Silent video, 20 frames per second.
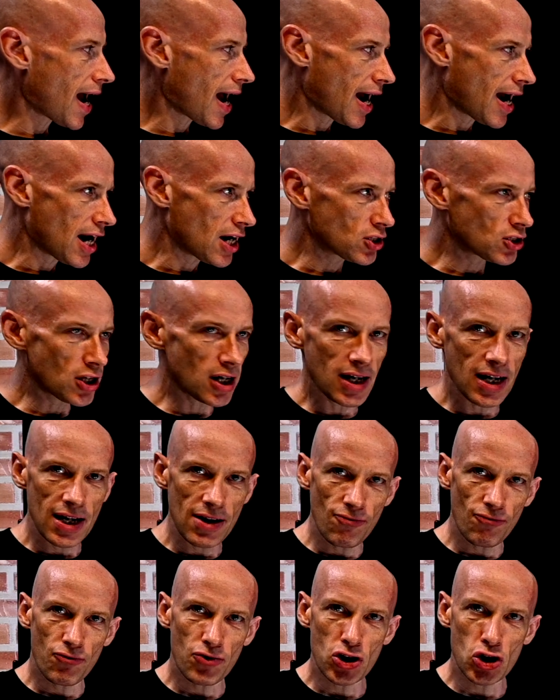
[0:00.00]
Azure
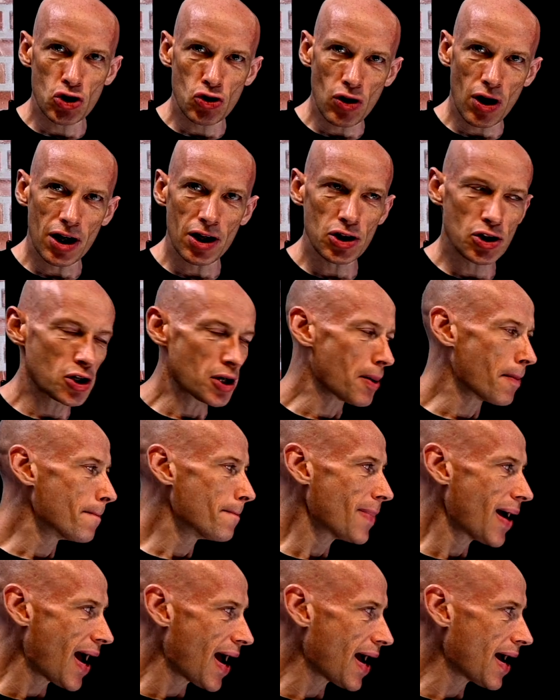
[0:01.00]
infrastructure
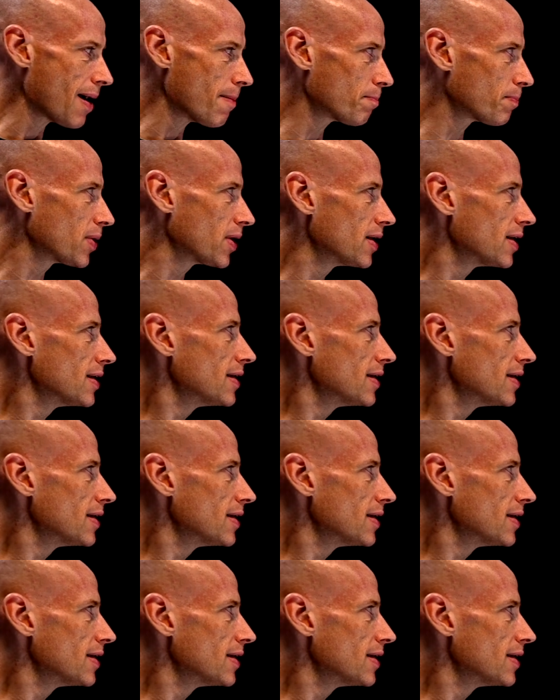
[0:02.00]
map,